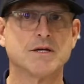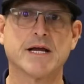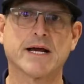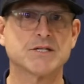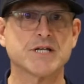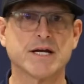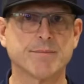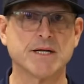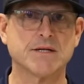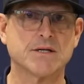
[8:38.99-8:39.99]
Yeah, like I said, I
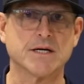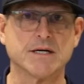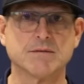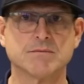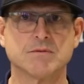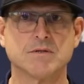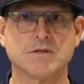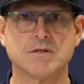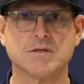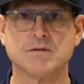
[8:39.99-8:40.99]
mean, it, uh,
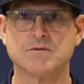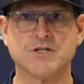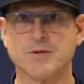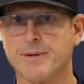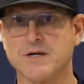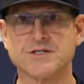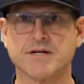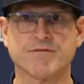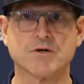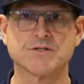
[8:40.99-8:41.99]
it's ear piercing
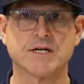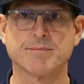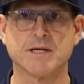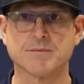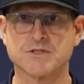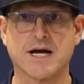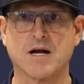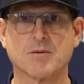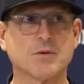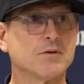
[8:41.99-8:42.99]
at first, then it becomes
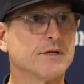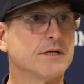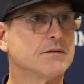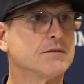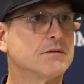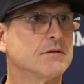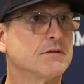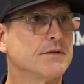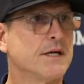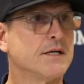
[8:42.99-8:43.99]
tolerable, then,
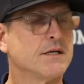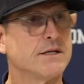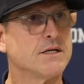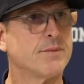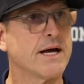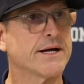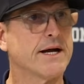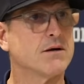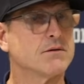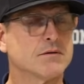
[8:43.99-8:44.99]
then, you, then you block it
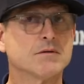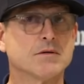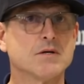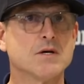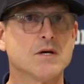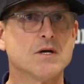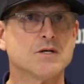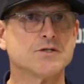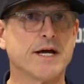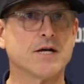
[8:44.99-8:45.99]
out.
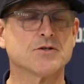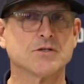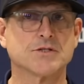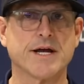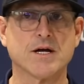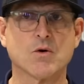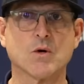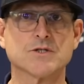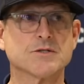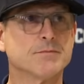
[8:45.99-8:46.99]
Stay on, stay on
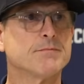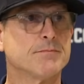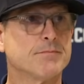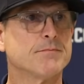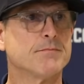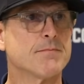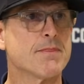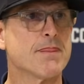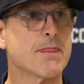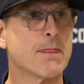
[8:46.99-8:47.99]
course. How do you learn to
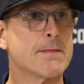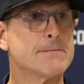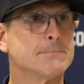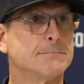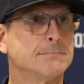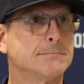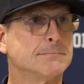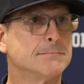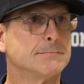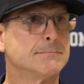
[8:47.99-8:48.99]
tolerate
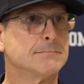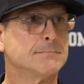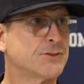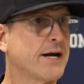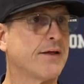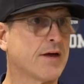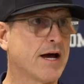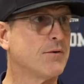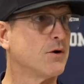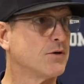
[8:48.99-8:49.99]
it? Staying on the
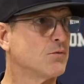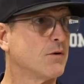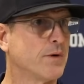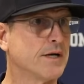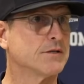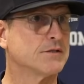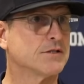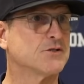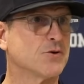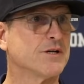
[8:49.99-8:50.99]
high road is one way to,
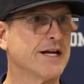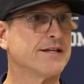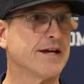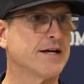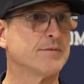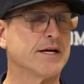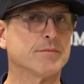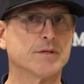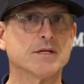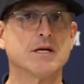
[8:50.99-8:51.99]
to shorten that time
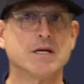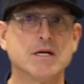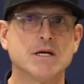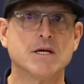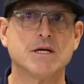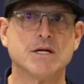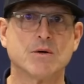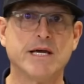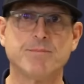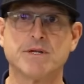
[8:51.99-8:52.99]
down, but, you know,
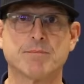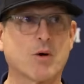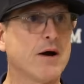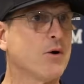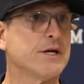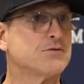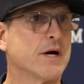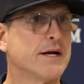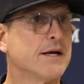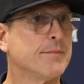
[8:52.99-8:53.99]
keeping the priorities
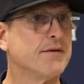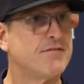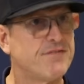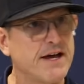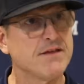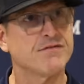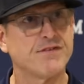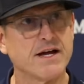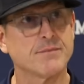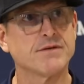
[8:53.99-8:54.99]
right. I mean, faith,
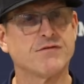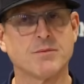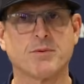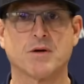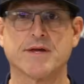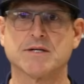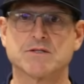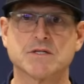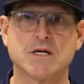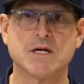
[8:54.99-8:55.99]
family, football.
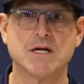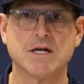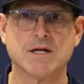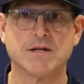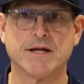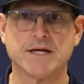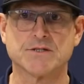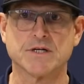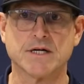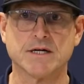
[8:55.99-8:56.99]
That's,
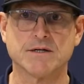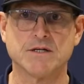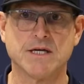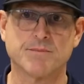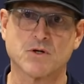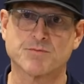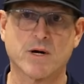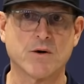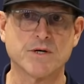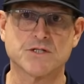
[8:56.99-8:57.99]
that's uh, you keep those
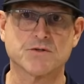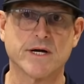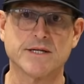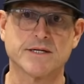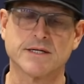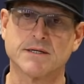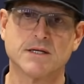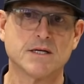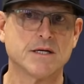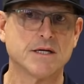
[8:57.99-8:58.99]
priorities straight, then you
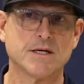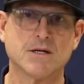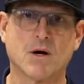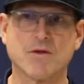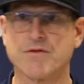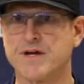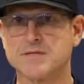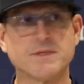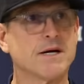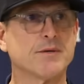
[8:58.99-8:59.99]
know, other things
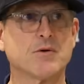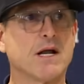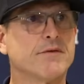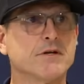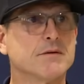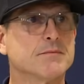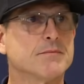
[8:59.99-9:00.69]
become irrelevant.